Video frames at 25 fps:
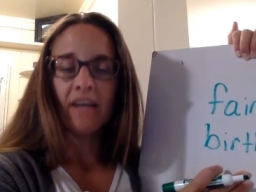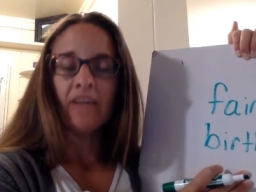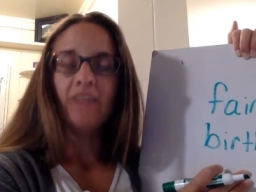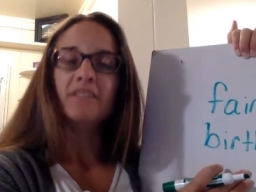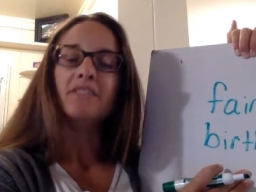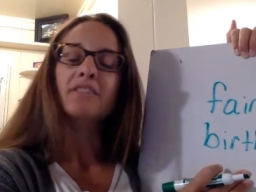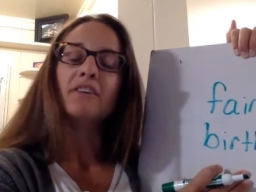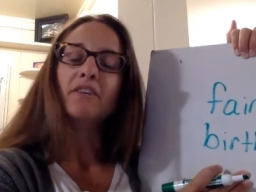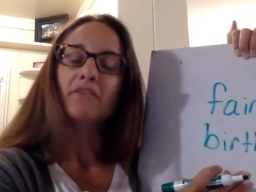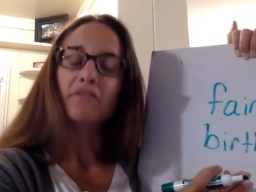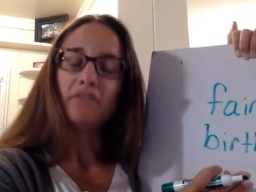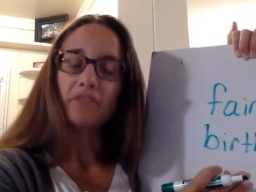
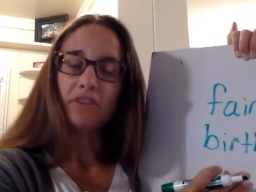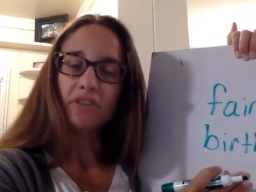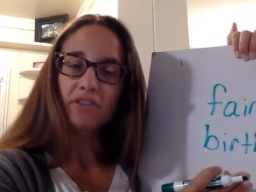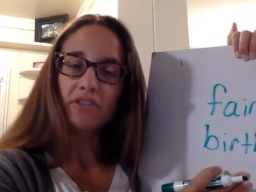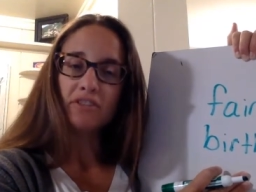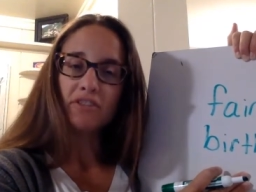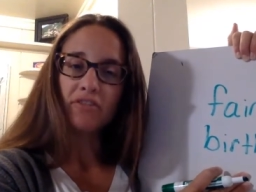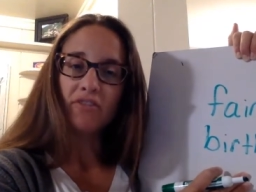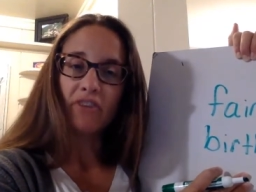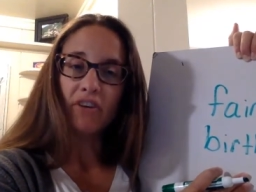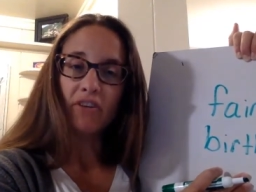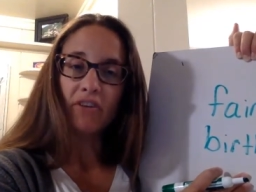So
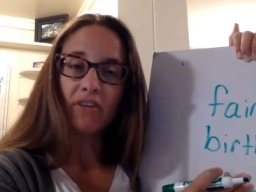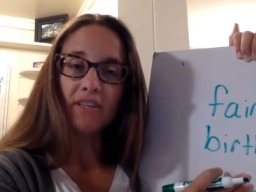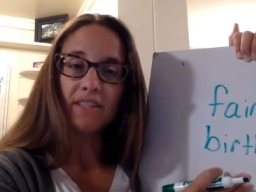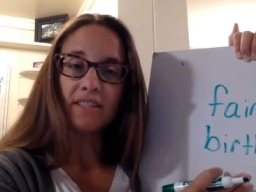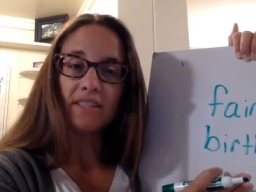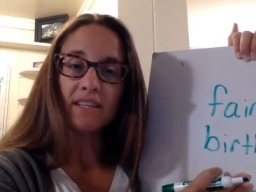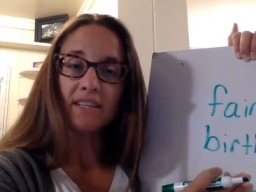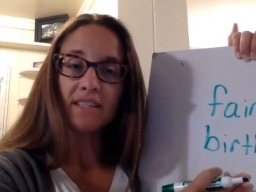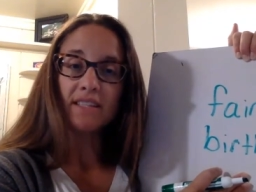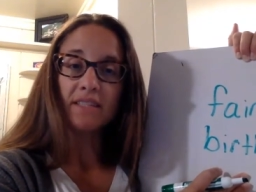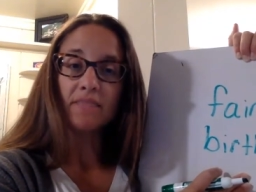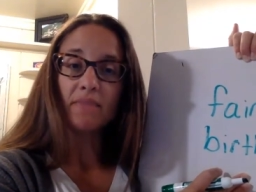first
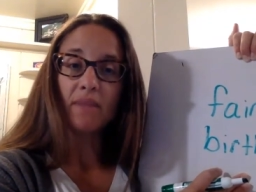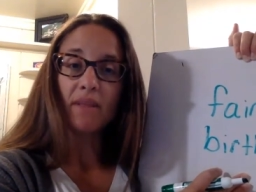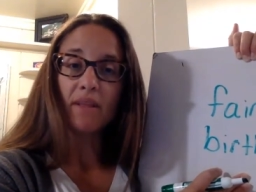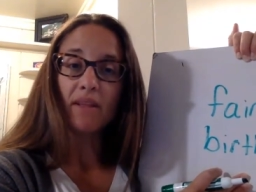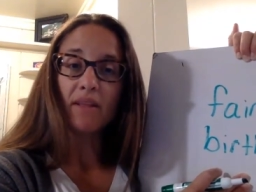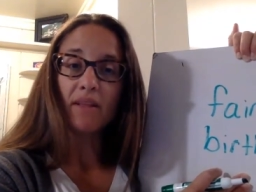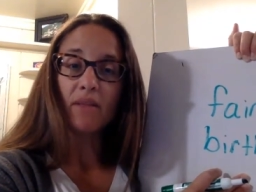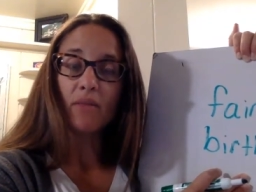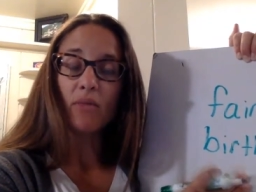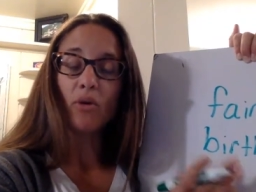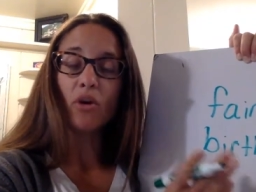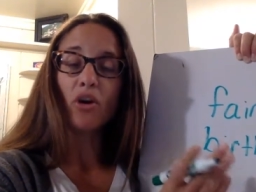focus on
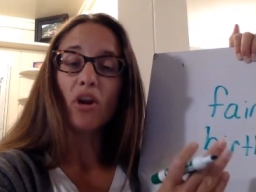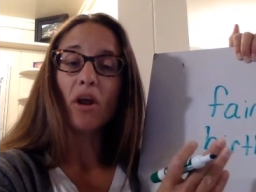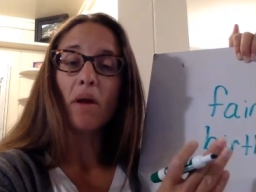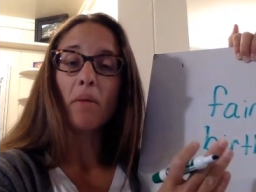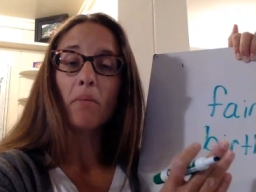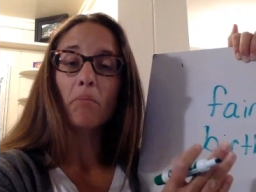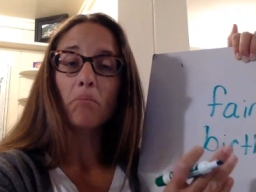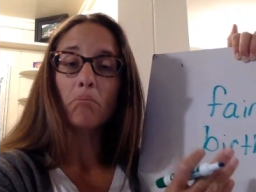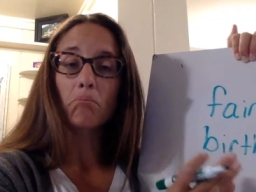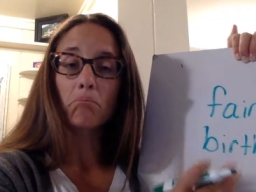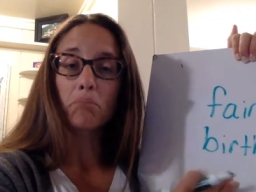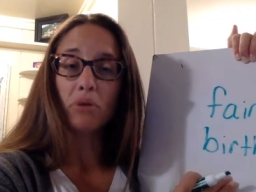spelling the word
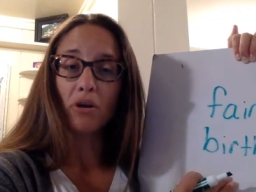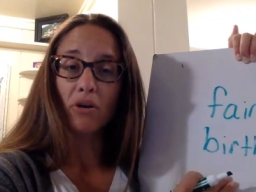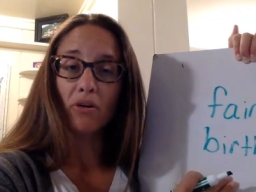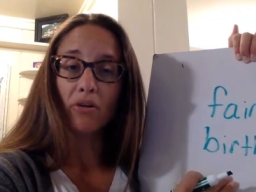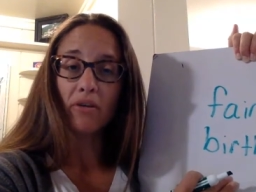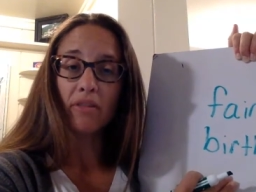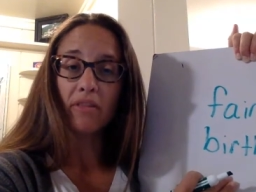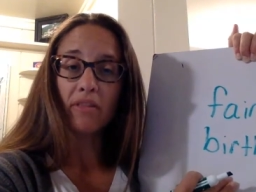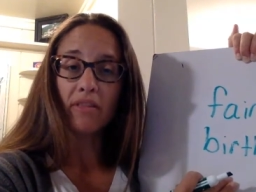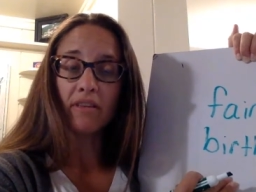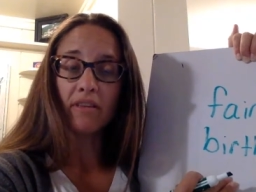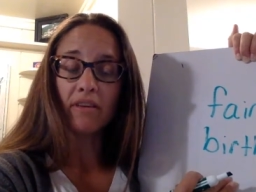
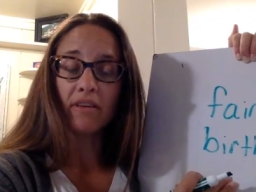birth,